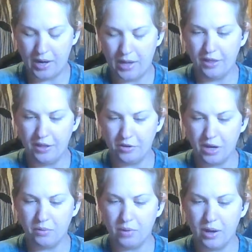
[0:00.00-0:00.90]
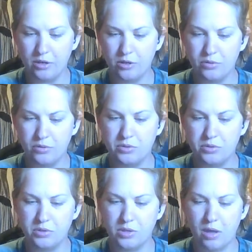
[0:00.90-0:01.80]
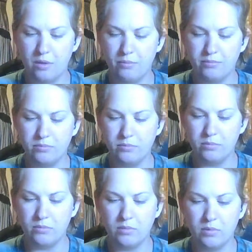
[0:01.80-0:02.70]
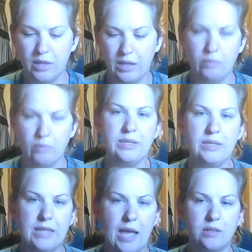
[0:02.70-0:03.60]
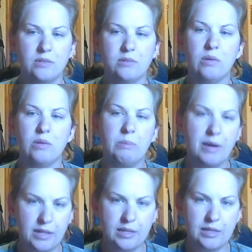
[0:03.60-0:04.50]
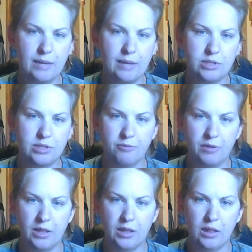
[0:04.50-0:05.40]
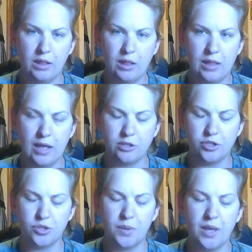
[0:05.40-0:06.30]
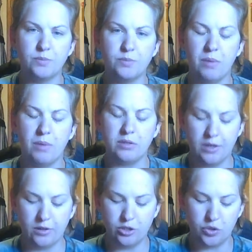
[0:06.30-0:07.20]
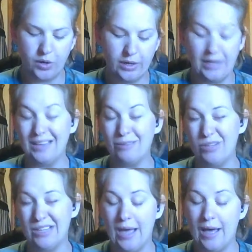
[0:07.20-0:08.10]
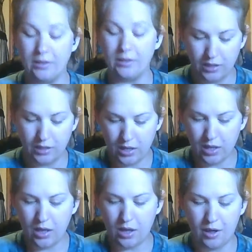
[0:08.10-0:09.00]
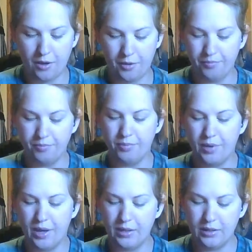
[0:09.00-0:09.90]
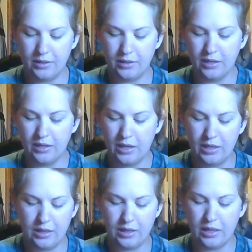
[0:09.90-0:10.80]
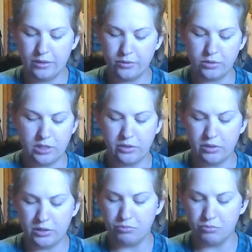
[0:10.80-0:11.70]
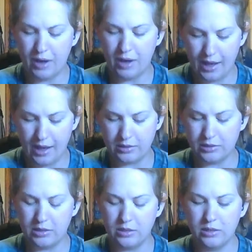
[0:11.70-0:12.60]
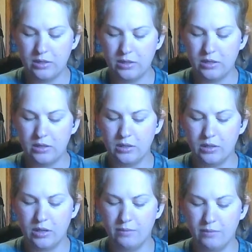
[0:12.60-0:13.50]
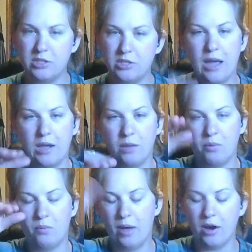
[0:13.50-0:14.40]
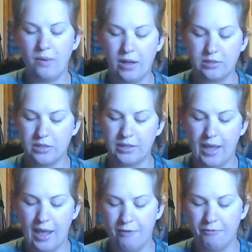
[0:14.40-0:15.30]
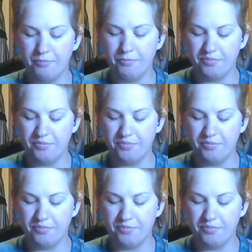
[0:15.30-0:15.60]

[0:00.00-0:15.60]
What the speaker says: I think they're getting ready to do some like reset and remodeling type stuff in that Joann's, but I'm not entirely sure. I didn't really ask. But in those clearance racks, the stackable wire racks that they have,